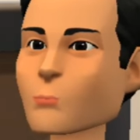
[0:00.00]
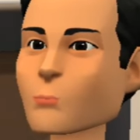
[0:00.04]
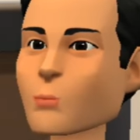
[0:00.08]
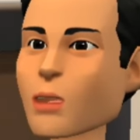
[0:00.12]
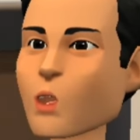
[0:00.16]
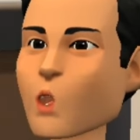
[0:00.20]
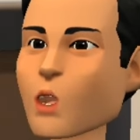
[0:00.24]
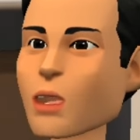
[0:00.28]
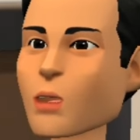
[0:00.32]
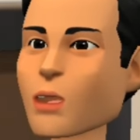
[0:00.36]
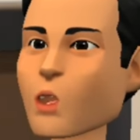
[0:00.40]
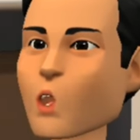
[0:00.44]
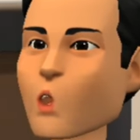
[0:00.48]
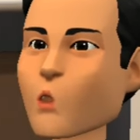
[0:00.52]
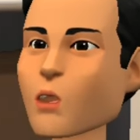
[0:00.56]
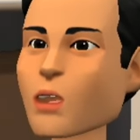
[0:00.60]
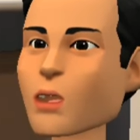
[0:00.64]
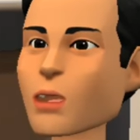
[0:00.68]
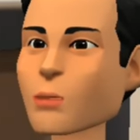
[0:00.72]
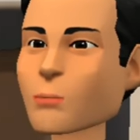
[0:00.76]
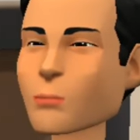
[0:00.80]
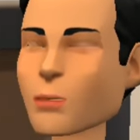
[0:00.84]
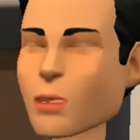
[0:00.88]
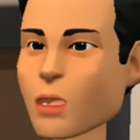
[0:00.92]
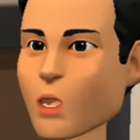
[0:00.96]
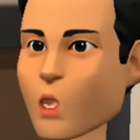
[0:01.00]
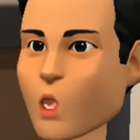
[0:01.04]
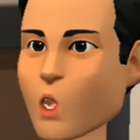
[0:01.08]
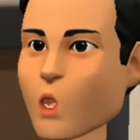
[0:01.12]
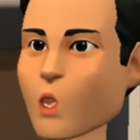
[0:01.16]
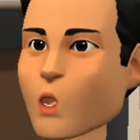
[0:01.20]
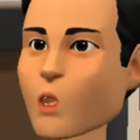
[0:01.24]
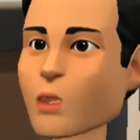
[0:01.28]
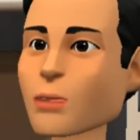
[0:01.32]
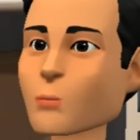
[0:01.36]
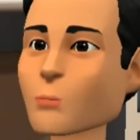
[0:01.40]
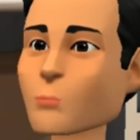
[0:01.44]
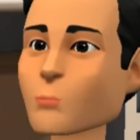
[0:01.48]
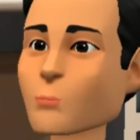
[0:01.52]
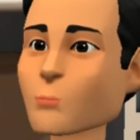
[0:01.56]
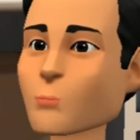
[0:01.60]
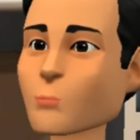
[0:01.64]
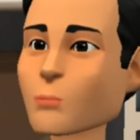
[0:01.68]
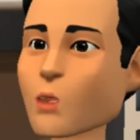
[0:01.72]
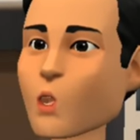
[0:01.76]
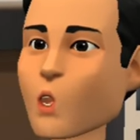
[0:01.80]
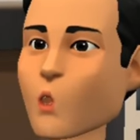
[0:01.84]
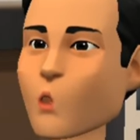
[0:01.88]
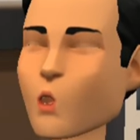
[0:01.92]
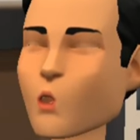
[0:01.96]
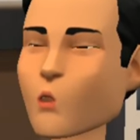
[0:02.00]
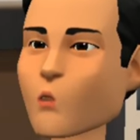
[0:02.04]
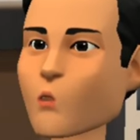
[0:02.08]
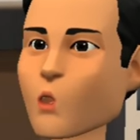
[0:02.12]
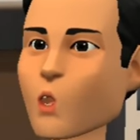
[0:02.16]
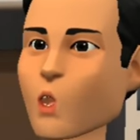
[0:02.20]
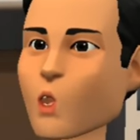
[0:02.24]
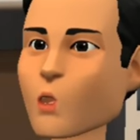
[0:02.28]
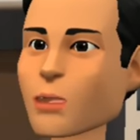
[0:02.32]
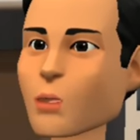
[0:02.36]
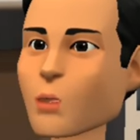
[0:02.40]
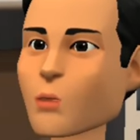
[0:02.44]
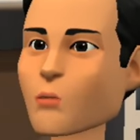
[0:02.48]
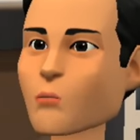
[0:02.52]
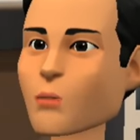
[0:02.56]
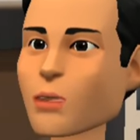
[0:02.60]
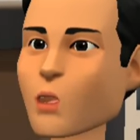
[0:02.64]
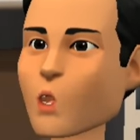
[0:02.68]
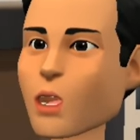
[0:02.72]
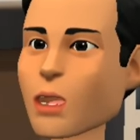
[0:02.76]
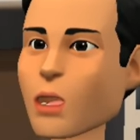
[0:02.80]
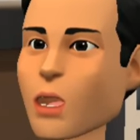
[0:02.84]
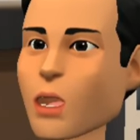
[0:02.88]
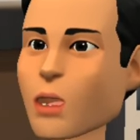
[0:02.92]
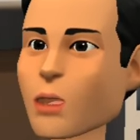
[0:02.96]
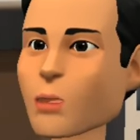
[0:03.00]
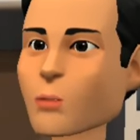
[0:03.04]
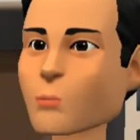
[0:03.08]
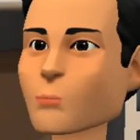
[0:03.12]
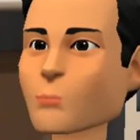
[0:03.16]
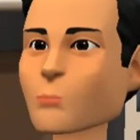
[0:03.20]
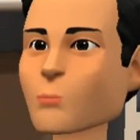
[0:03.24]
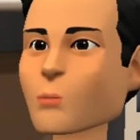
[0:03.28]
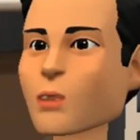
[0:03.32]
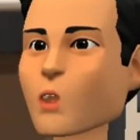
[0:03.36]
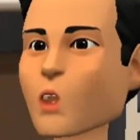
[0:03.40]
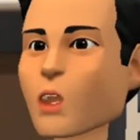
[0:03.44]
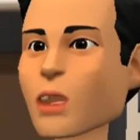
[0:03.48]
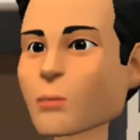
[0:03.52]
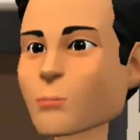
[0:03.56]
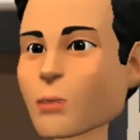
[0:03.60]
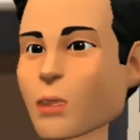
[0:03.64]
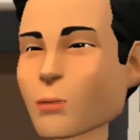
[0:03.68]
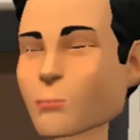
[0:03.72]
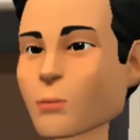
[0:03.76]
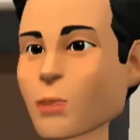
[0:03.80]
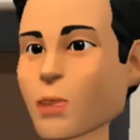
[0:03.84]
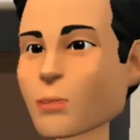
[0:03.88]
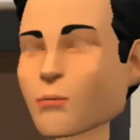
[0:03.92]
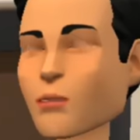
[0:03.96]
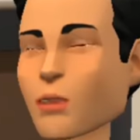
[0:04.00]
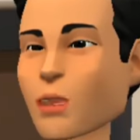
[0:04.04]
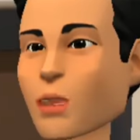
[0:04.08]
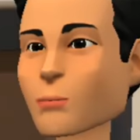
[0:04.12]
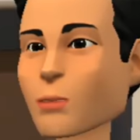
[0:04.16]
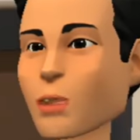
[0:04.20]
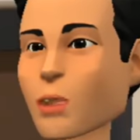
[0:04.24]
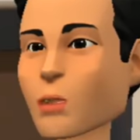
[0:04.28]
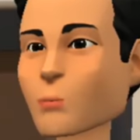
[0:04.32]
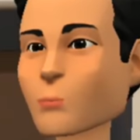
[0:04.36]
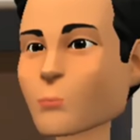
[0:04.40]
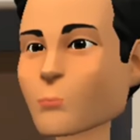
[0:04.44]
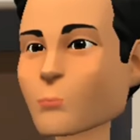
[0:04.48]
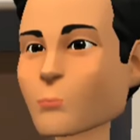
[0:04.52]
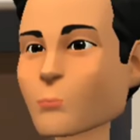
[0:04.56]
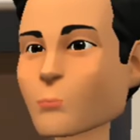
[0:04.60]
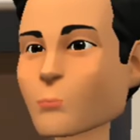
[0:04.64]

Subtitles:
You can offer him cool, soft foods and fluids to keep him comfortable.